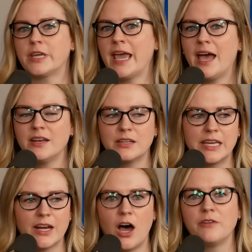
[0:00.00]
Can't
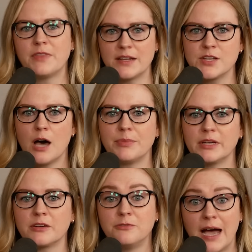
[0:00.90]
get off that
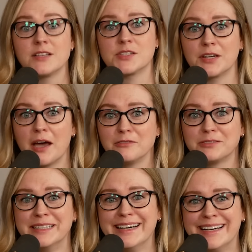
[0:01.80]
topic fast enough.